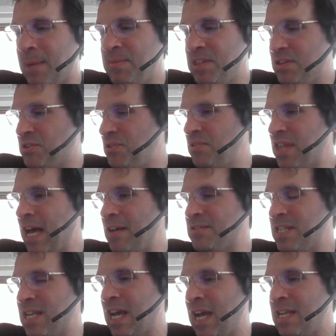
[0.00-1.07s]
I mean, the
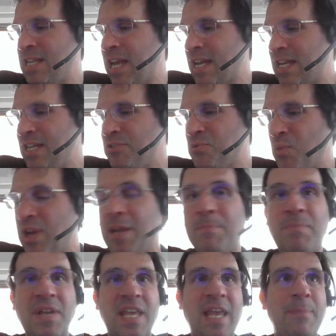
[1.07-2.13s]
2009 Yankees win
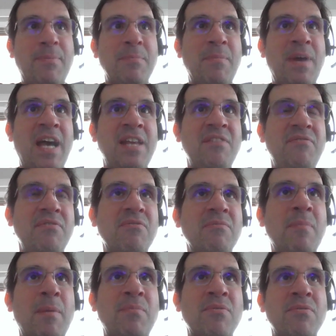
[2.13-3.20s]
it, but keep in mind, if you
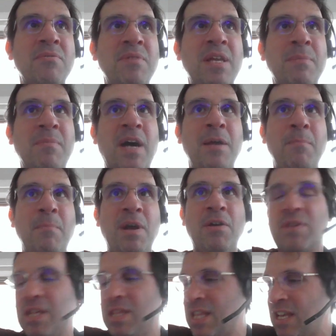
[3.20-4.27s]
remember in my
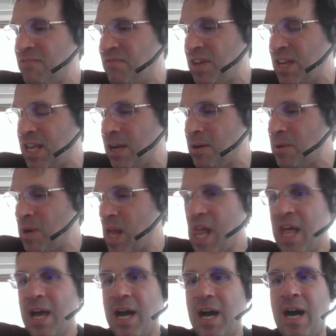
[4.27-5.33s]
American League video,
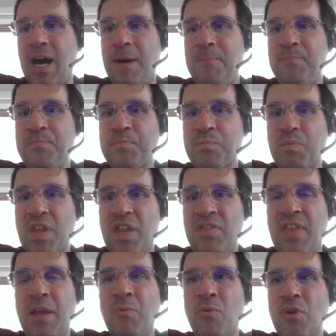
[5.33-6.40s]
um,
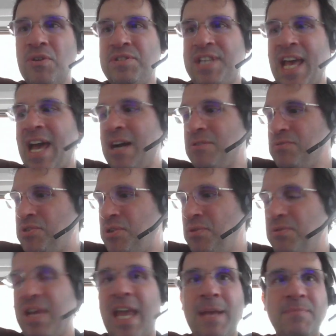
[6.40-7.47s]
they were down
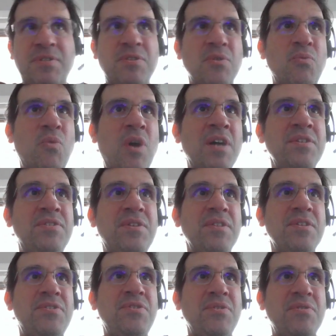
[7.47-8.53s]
2 games to 1 to
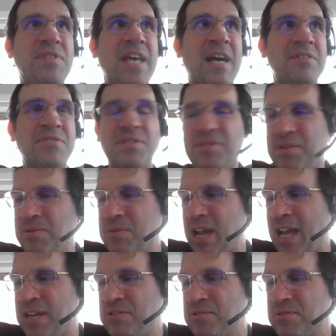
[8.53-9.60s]
the 2002
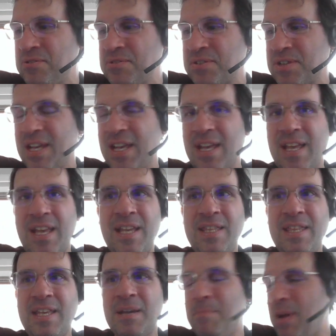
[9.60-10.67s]
Angels
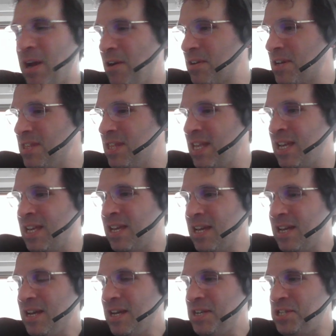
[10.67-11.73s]
in the American League
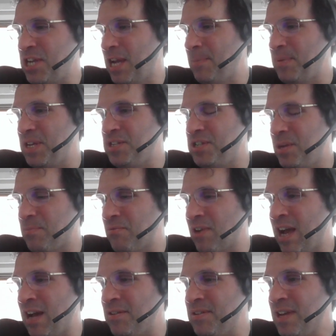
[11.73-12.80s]
championship
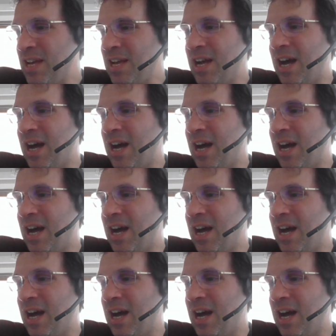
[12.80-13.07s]
round.